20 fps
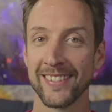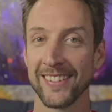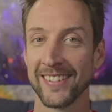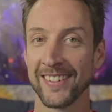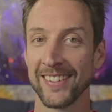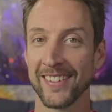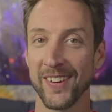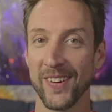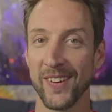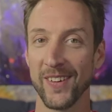
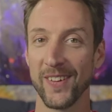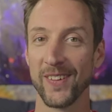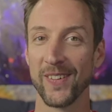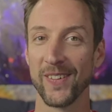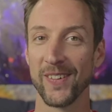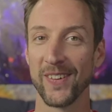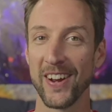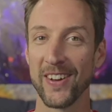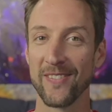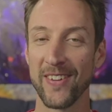
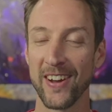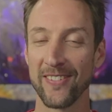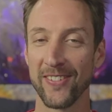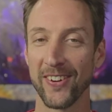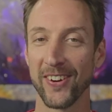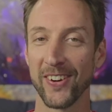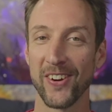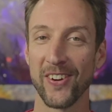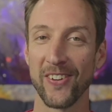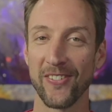All right, my
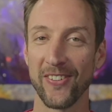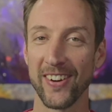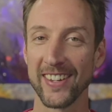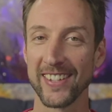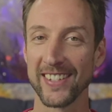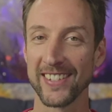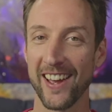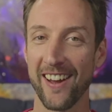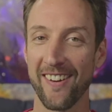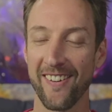Virgo
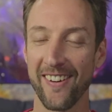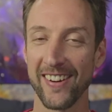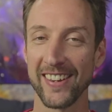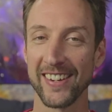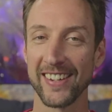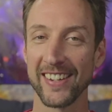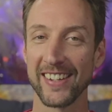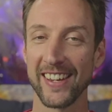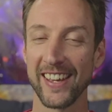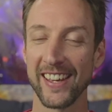friends, how are you
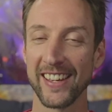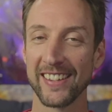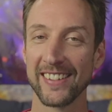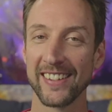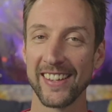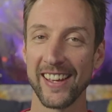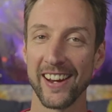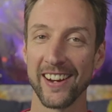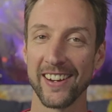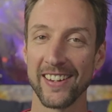today?
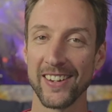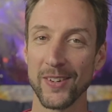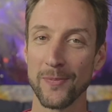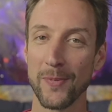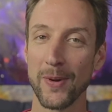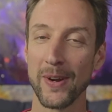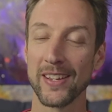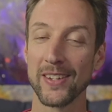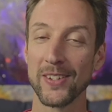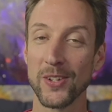Aaron here
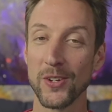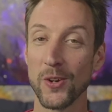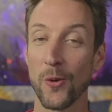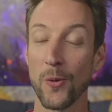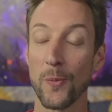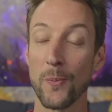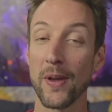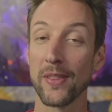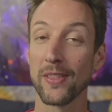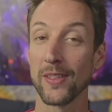bringing you your
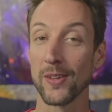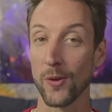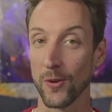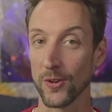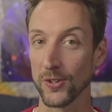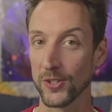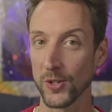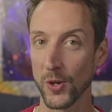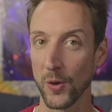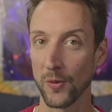monthly
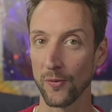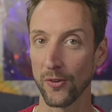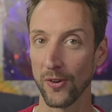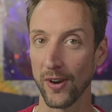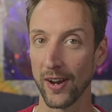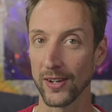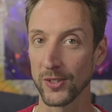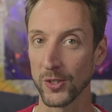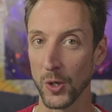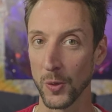horoscope for
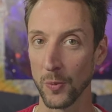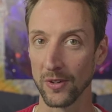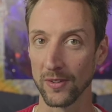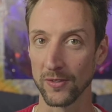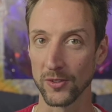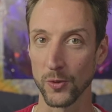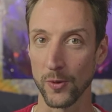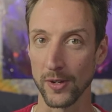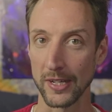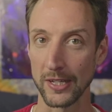October of
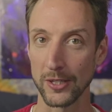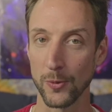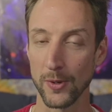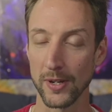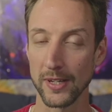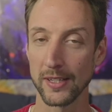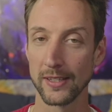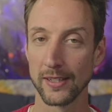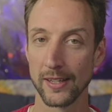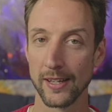
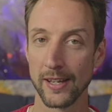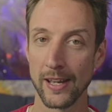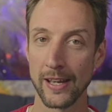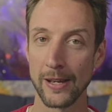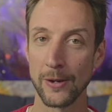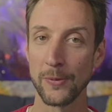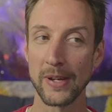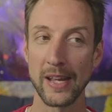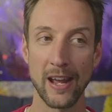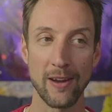2020.
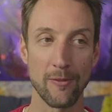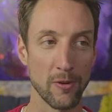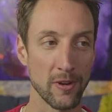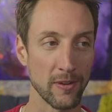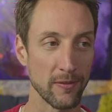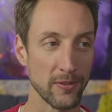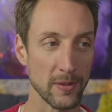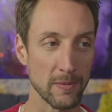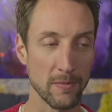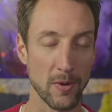We have one
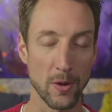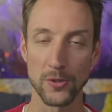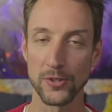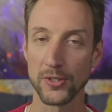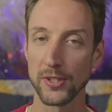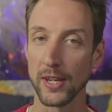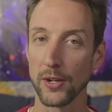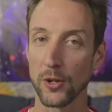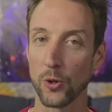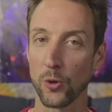of the
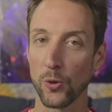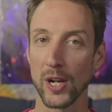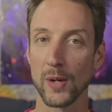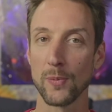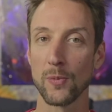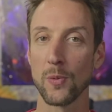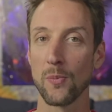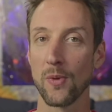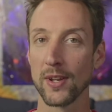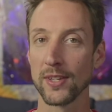most
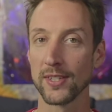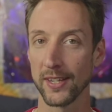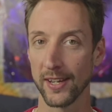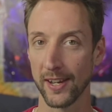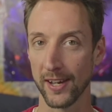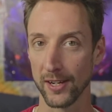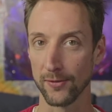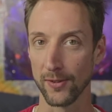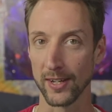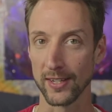incredible months
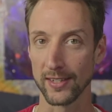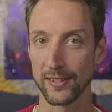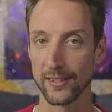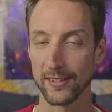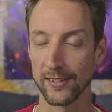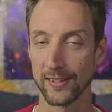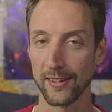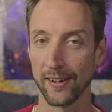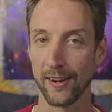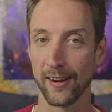ahead of
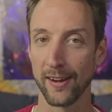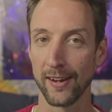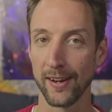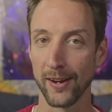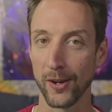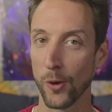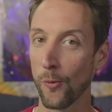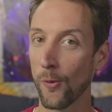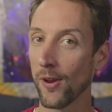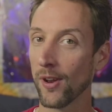us. All right, I
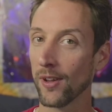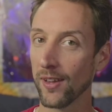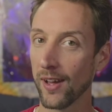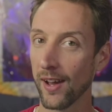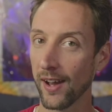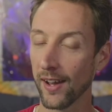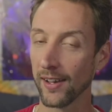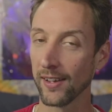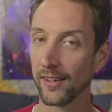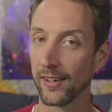don't want to
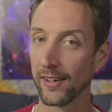lie.